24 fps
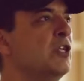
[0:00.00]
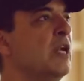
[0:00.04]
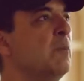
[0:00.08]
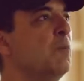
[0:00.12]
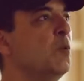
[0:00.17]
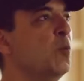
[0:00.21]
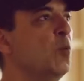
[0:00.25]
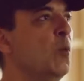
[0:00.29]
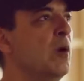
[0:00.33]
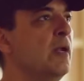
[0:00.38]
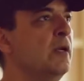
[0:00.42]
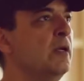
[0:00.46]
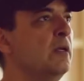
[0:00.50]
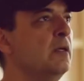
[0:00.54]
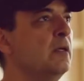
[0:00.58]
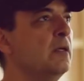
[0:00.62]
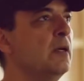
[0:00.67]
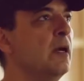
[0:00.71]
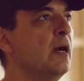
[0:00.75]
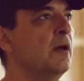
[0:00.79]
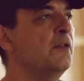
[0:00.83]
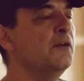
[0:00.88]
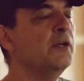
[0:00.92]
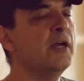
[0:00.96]
Number 1,
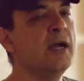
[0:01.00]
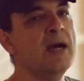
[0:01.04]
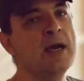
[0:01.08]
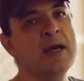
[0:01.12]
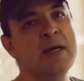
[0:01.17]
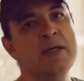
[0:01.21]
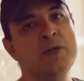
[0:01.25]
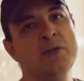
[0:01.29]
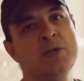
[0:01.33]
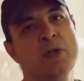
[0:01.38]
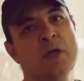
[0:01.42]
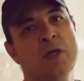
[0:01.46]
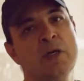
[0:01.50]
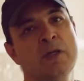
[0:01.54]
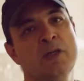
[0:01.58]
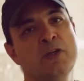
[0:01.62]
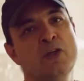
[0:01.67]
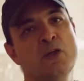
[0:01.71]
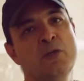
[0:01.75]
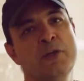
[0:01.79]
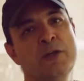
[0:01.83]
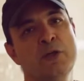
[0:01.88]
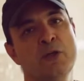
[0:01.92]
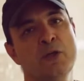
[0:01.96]
other guys are going to
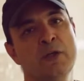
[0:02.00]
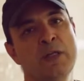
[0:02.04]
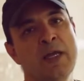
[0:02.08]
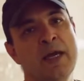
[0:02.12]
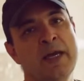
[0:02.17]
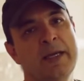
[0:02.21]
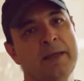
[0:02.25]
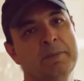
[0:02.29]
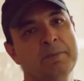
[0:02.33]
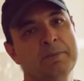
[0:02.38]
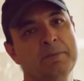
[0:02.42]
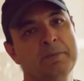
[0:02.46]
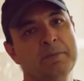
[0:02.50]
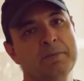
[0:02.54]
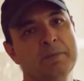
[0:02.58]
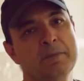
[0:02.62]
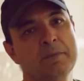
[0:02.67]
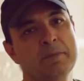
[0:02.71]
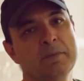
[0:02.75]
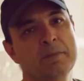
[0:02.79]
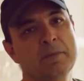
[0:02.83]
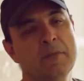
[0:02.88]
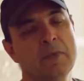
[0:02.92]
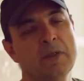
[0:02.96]
know that you're lying.
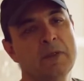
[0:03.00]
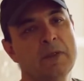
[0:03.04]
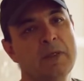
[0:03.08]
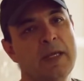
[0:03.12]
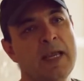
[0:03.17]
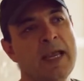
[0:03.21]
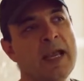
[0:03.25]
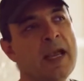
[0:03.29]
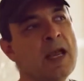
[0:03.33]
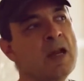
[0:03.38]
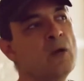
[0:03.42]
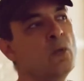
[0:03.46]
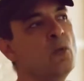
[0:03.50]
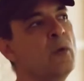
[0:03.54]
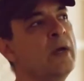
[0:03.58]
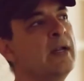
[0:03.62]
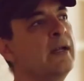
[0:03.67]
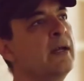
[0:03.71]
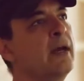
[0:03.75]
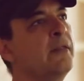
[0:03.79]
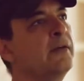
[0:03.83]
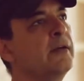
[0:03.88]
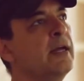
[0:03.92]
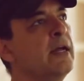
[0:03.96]
And
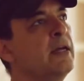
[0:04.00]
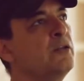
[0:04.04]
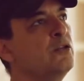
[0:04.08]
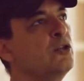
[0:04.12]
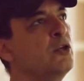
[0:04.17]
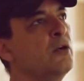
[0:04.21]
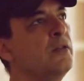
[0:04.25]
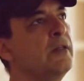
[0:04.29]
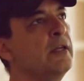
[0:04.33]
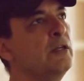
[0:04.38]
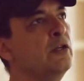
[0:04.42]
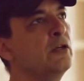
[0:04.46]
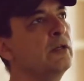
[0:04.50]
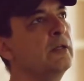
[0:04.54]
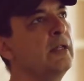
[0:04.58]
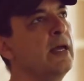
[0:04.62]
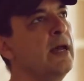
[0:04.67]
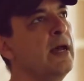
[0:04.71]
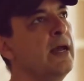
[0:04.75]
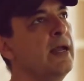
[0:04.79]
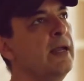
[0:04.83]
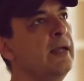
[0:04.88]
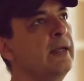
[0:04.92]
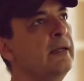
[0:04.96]
when other guys know that you're
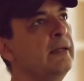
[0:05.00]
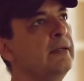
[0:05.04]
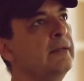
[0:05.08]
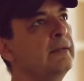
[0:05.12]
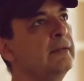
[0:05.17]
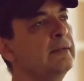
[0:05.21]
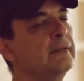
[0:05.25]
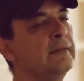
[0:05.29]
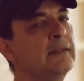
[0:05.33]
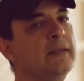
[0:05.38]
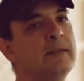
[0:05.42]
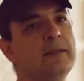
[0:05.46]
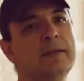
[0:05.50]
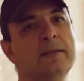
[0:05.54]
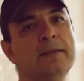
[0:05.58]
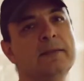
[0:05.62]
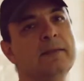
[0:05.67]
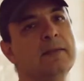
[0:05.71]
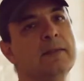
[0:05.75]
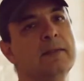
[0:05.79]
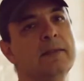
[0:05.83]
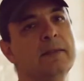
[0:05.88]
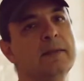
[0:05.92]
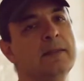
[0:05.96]
lying,
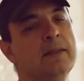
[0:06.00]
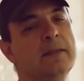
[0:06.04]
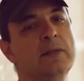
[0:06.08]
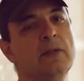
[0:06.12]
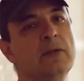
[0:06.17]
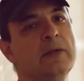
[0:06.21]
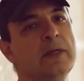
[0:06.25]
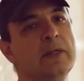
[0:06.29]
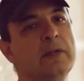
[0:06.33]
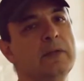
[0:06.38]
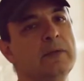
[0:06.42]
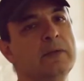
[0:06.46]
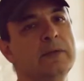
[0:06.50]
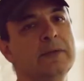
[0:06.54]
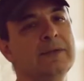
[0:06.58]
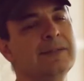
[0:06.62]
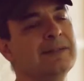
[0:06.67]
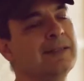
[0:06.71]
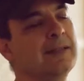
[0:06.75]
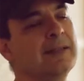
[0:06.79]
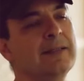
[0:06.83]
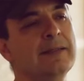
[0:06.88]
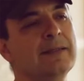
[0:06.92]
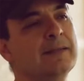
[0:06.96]
they look at you and
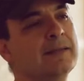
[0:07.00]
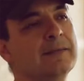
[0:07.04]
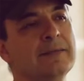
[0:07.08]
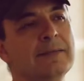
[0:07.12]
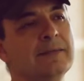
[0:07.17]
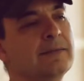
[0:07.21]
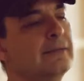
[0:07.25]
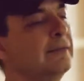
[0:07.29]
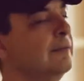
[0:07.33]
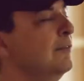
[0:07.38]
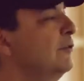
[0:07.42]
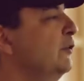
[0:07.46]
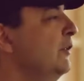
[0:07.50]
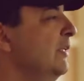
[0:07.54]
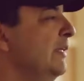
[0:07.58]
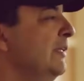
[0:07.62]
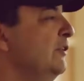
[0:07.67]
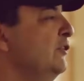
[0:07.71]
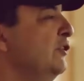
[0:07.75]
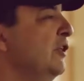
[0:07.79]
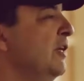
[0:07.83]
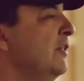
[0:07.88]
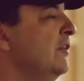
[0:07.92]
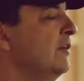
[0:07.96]
they're like, look at
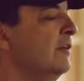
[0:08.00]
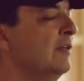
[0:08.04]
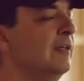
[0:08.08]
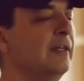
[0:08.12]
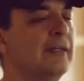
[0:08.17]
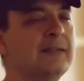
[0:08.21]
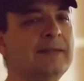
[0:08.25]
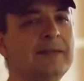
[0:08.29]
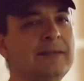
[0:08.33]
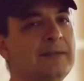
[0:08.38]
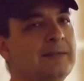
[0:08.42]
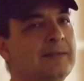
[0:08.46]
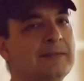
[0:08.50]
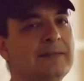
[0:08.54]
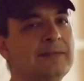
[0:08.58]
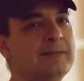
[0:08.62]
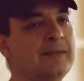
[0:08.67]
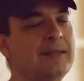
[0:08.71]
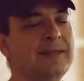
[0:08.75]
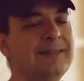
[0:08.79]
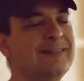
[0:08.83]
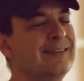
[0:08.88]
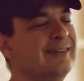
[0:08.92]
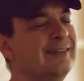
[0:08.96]
each other and they just
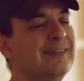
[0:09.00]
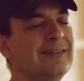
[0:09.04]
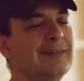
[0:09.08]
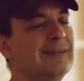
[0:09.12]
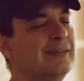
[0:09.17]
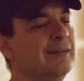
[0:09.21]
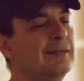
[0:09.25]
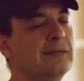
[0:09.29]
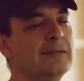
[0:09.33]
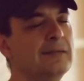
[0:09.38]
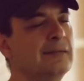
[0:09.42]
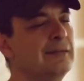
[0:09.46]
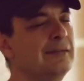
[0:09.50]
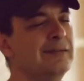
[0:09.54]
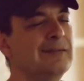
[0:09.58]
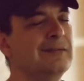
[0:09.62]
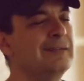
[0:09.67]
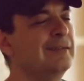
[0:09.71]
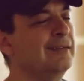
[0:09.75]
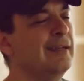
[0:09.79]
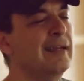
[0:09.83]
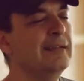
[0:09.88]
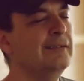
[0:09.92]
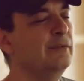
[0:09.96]
say,
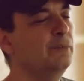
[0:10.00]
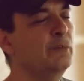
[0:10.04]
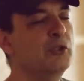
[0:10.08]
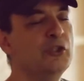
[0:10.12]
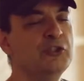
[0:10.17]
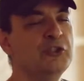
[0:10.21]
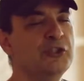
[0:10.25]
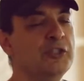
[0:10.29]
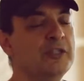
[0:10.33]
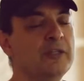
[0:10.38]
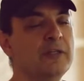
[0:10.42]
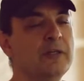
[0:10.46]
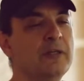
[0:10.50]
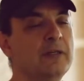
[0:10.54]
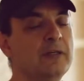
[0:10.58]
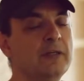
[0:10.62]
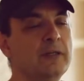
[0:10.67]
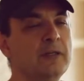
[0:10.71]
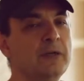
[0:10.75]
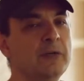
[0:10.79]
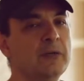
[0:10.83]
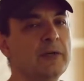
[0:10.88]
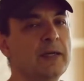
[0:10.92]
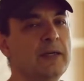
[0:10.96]
this guy's a bullshitter,
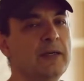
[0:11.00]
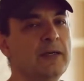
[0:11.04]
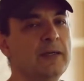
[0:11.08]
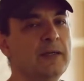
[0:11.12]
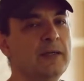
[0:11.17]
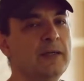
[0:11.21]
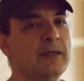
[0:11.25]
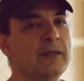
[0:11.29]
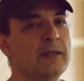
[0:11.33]
okay?